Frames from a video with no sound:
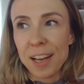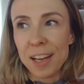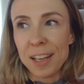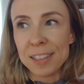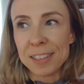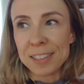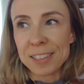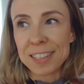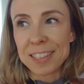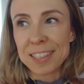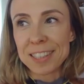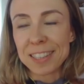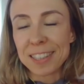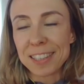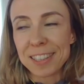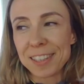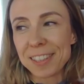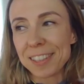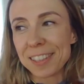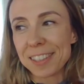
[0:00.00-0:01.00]
And
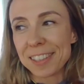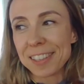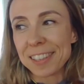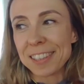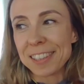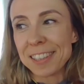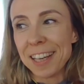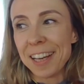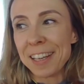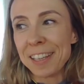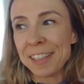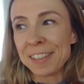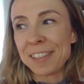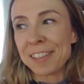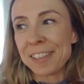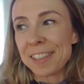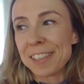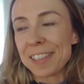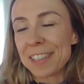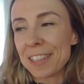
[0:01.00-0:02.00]

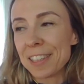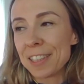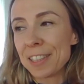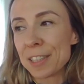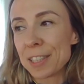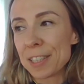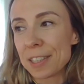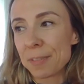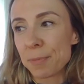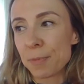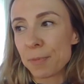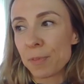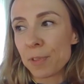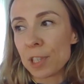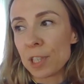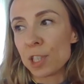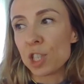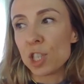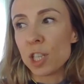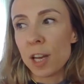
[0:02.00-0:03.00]
yeah, this is
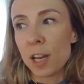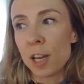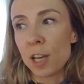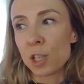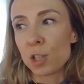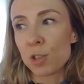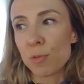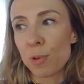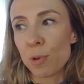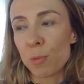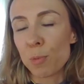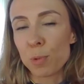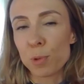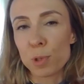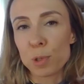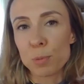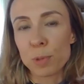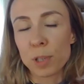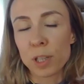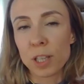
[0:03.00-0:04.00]
the change from
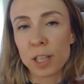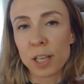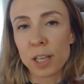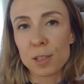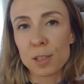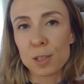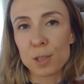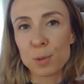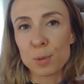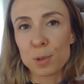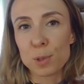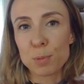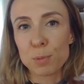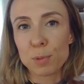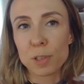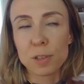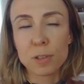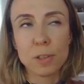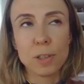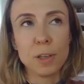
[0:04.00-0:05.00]
what we get used
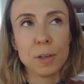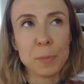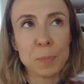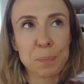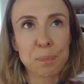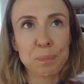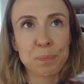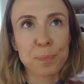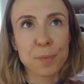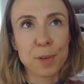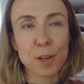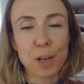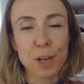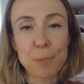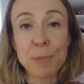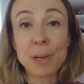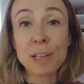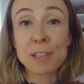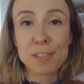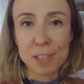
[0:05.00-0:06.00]
with
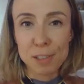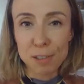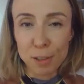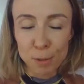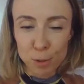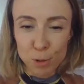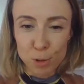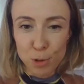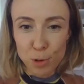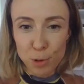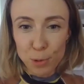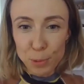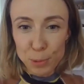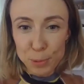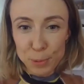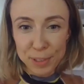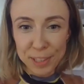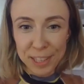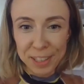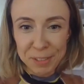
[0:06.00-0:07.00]
command and
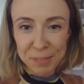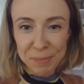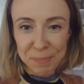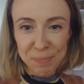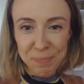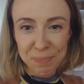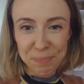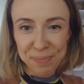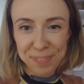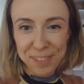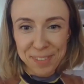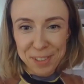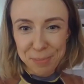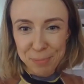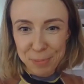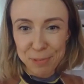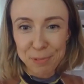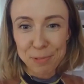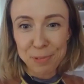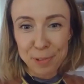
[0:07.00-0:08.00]
control. Yeah,
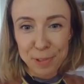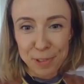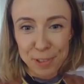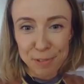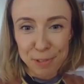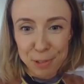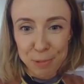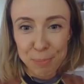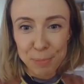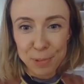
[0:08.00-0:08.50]
before